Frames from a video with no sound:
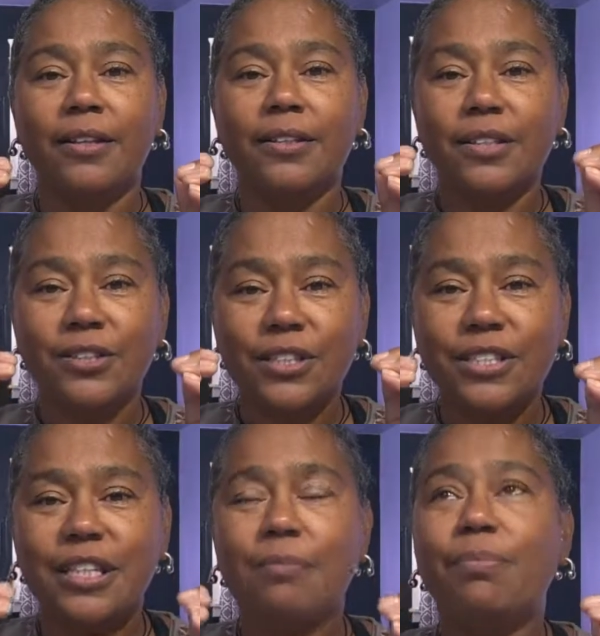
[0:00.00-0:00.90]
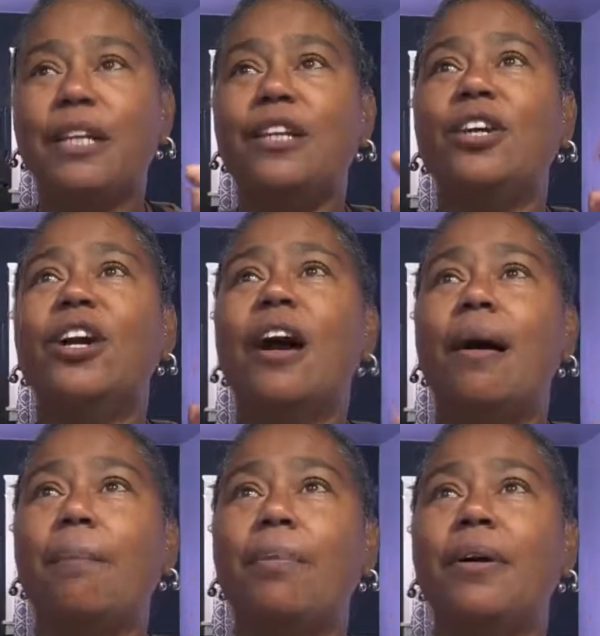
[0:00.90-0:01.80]
to just simply look
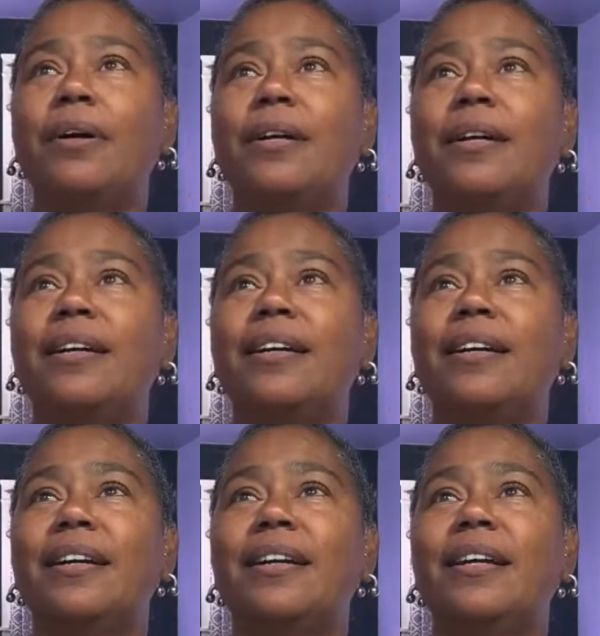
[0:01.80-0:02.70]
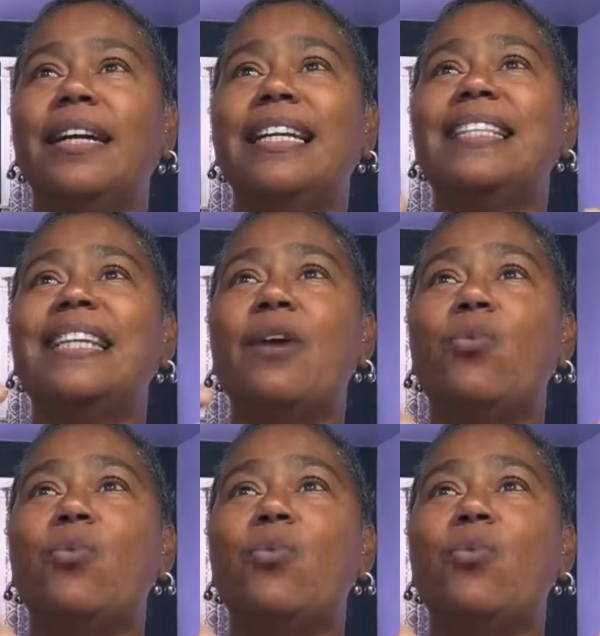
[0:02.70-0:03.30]
up and say,